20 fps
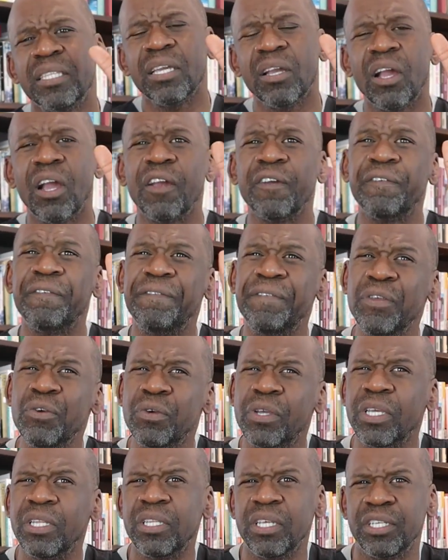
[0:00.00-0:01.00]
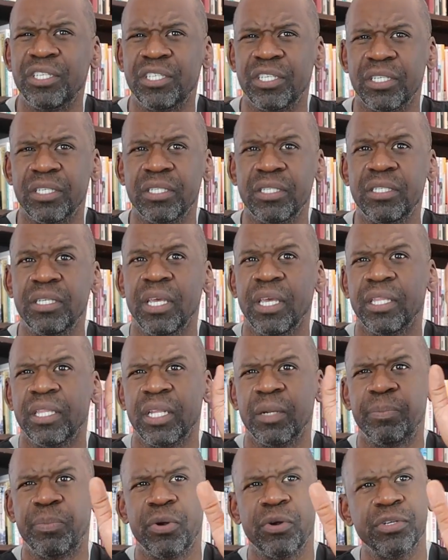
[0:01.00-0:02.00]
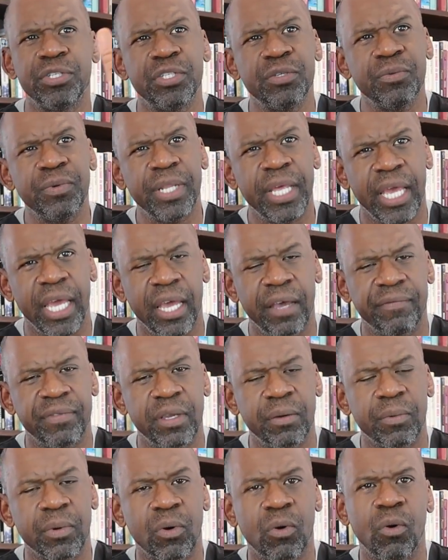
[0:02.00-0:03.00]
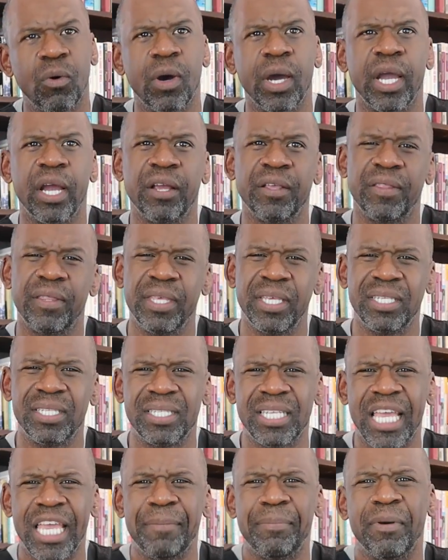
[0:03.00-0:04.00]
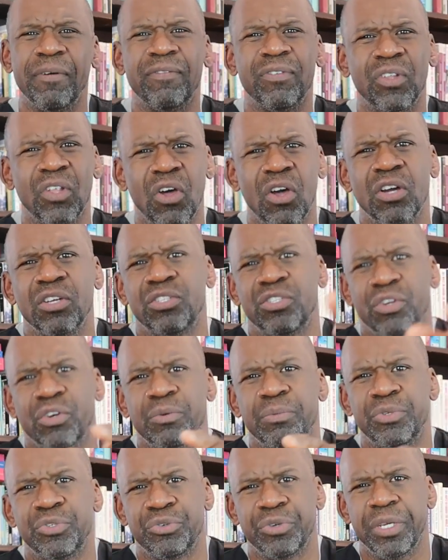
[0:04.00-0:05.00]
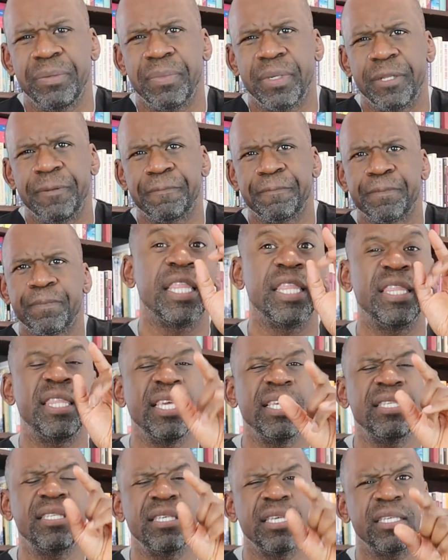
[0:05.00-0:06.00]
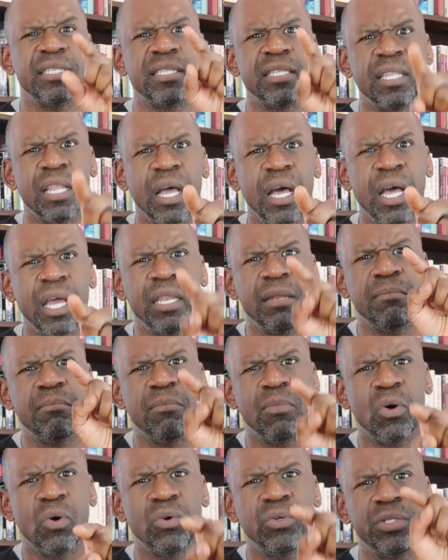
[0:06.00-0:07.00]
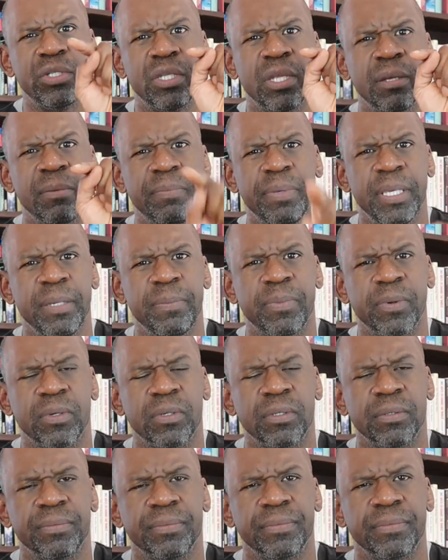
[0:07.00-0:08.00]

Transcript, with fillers: There are few conditions that a person would have that require this type of long term treatment. This is not most people.